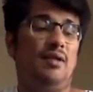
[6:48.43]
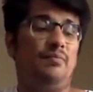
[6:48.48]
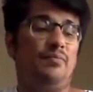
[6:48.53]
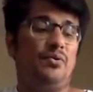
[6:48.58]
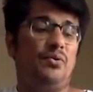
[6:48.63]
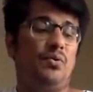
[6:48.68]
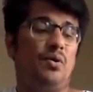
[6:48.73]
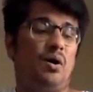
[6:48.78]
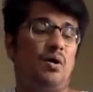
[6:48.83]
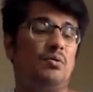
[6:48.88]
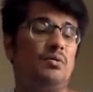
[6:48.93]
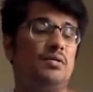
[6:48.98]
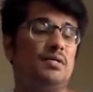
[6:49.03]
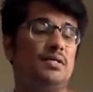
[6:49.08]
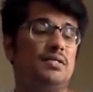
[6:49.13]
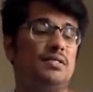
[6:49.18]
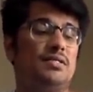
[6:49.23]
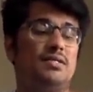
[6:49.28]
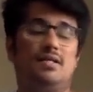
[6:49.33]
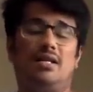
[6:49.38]
this will
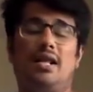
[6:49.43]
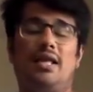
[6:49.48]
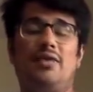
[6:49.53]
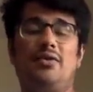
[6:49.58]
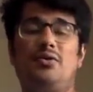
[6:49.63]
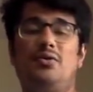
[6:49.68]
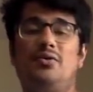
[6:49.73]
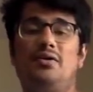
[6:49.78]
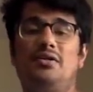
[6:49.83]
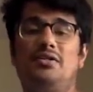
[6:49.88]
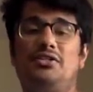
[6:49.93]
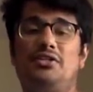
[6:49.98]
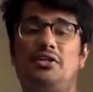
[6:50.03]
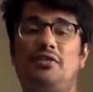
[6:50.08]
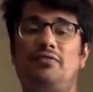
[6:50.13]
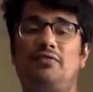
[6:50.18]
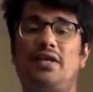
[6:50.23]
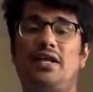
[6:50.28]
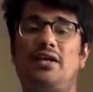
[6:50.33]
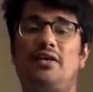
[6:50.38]
what help you
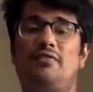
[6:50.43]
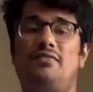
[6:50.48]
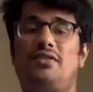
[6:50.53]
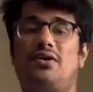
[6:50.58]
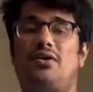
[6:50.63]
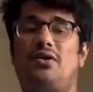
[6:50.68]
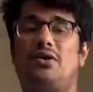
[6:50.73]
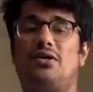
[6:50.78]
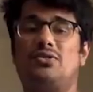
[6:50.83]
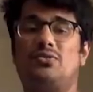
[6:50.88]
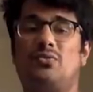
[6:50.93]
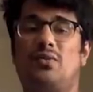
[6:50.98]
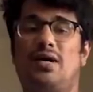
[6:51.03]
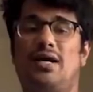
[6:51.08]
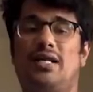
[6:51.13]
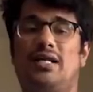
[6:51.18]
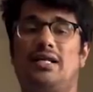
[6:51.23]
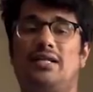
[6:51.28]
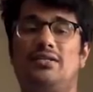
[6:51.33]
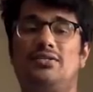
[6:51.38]
out is like,
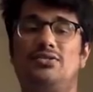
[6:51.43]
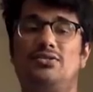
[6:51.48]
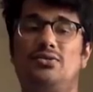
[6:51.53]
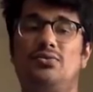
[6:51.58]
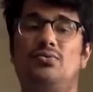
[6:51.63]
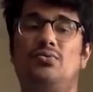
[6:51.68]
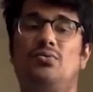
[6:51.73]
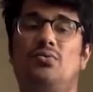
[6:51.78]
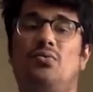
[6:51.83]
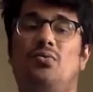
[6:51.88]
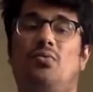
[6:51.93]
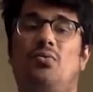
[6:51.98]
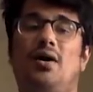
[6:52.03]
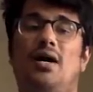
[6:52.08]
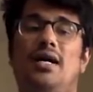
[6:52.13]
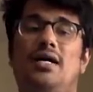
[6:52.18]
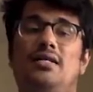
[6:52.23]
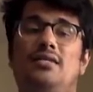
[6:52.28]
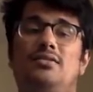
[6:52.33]
shifting of the chords.